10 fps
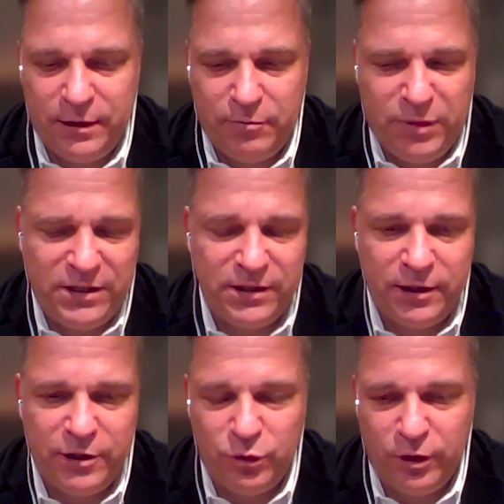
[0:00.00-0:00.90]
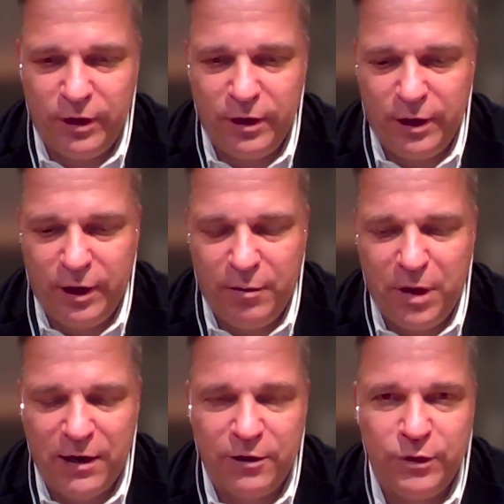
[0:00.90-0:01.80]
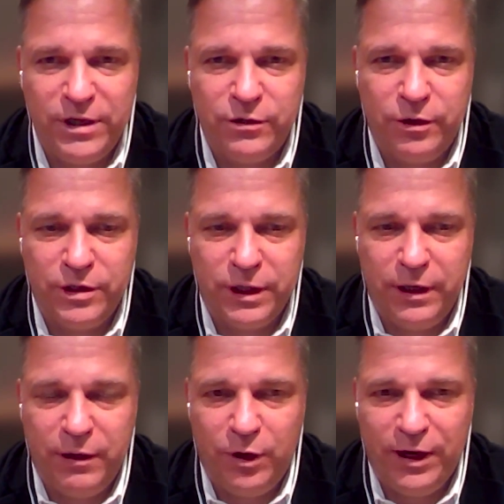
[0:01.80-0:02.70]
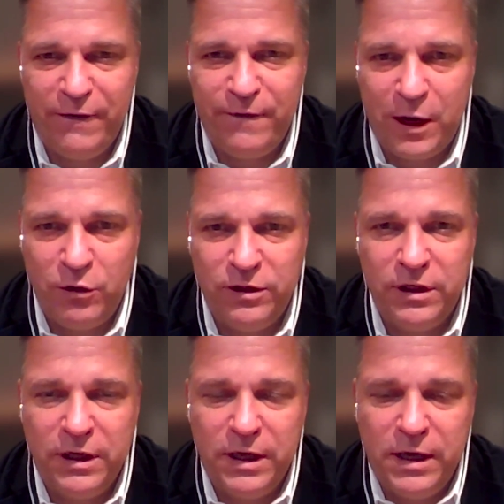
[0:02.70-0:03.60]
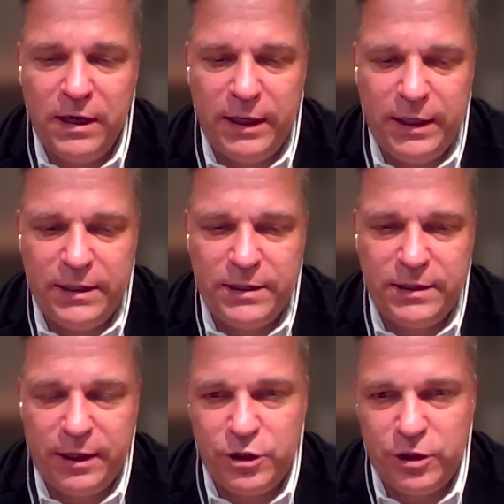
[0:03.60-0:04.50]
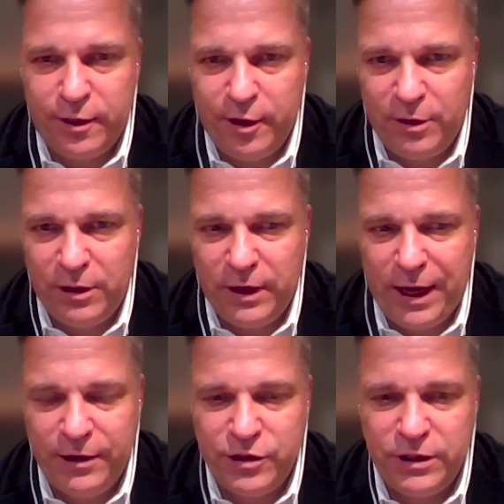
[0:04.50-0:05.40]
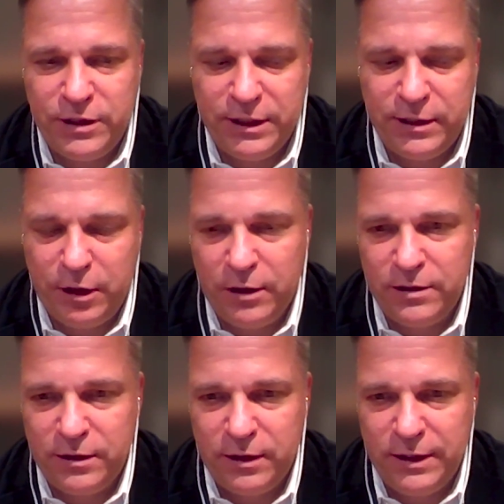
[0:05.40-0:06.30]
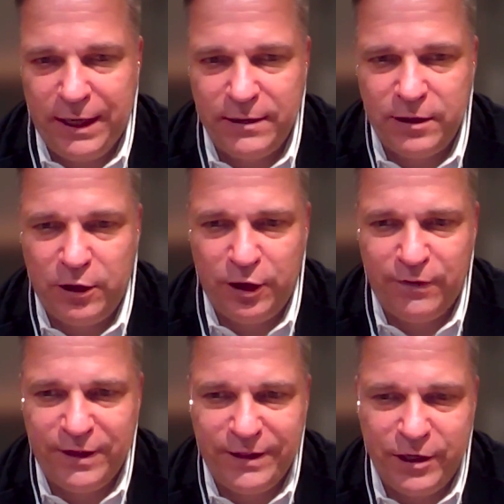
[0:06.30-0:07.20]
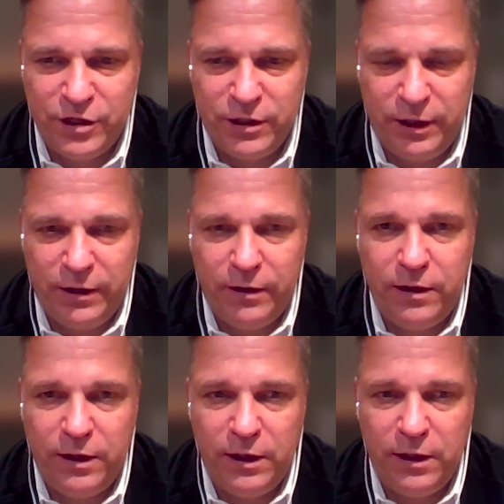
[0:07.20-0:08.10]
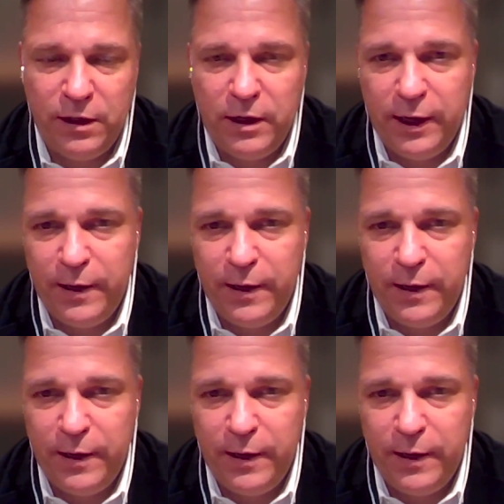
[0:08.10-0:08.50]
and basically doing market research. And what I found is that geothermal energy did not get a lot of attention in the